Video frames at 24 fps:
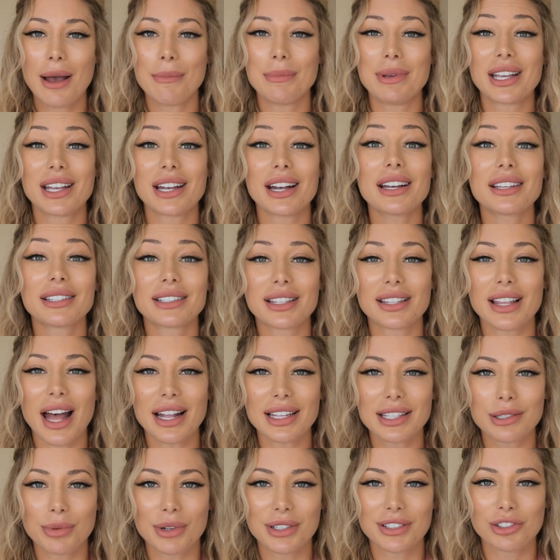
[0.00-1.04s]
because
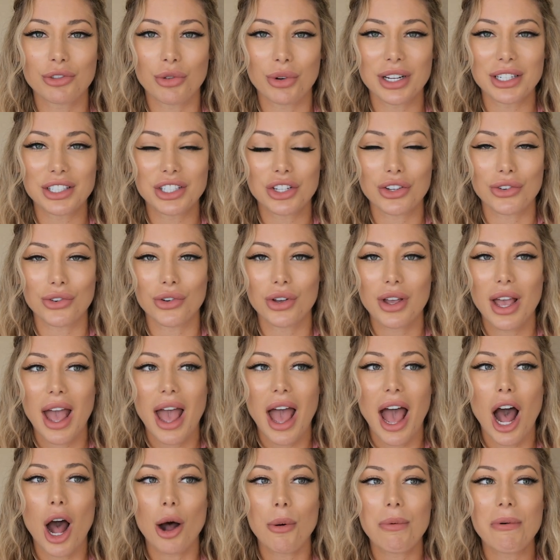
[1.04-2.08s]
that's what's going to
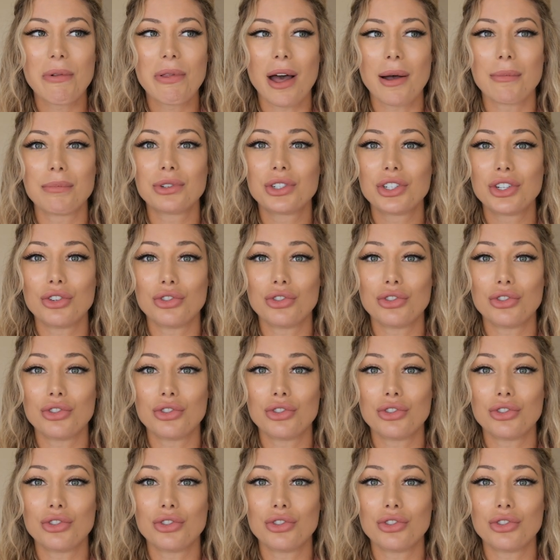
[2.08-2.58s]
help them